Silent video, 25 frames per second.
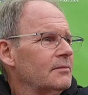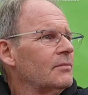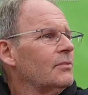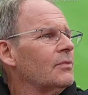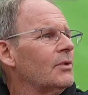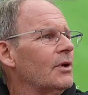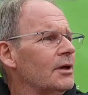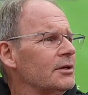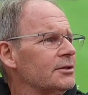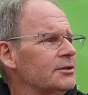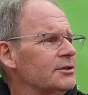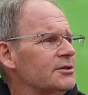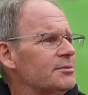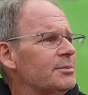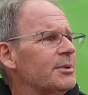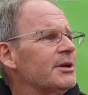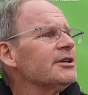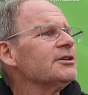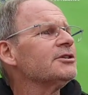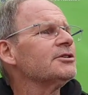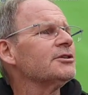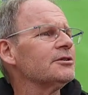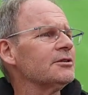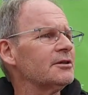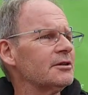Well, just
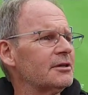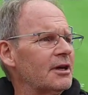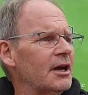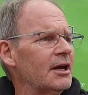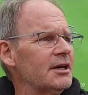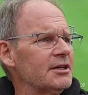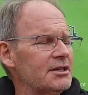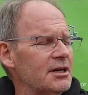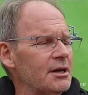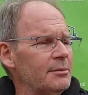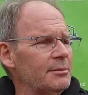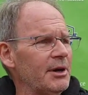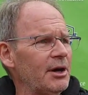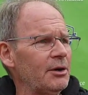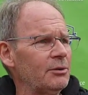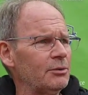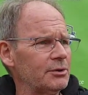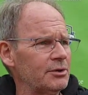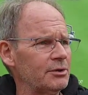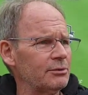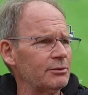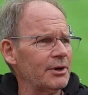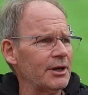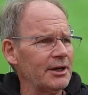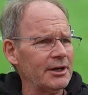making sure that the guys come out with
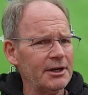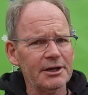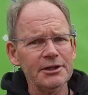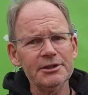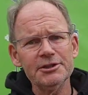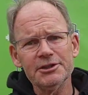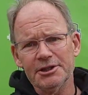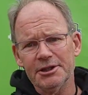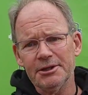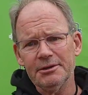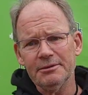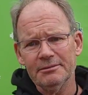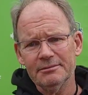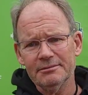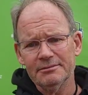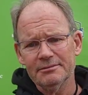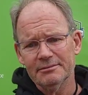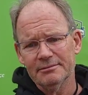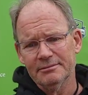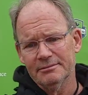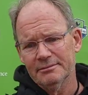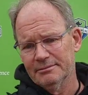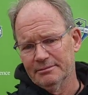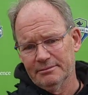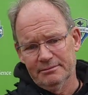the right energy.
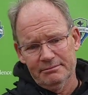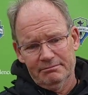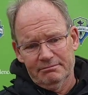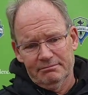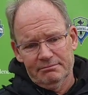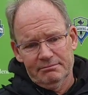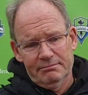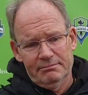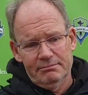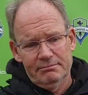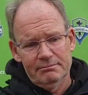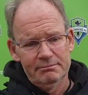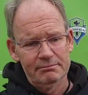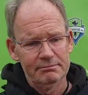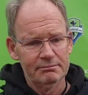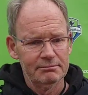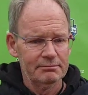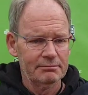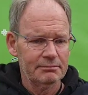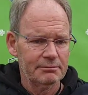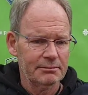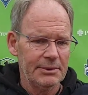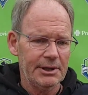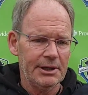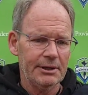
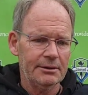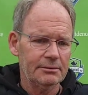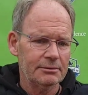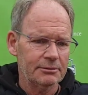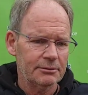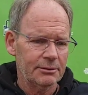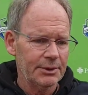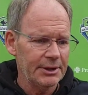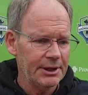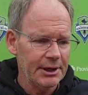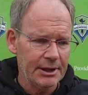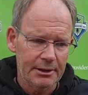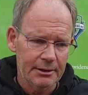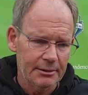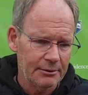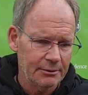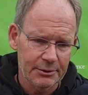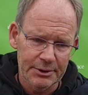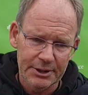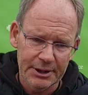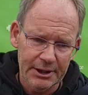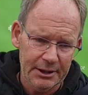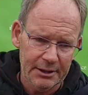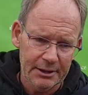You know, we